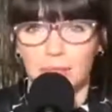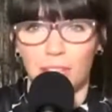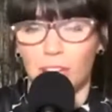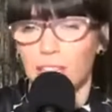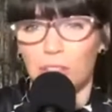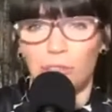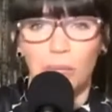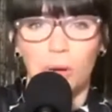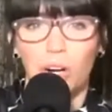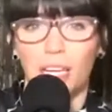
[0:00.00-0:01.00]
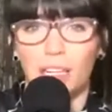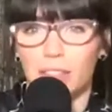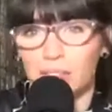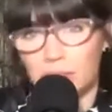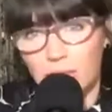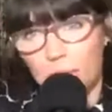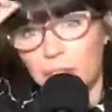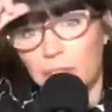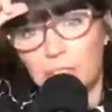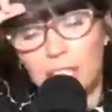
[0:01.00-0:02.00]
I loved a flea market and
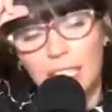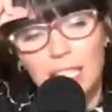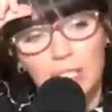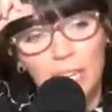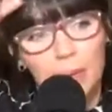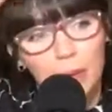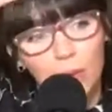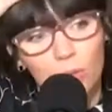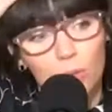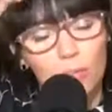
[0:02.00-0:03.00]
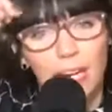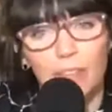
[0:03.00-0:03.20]
thrift. So I got my own kind of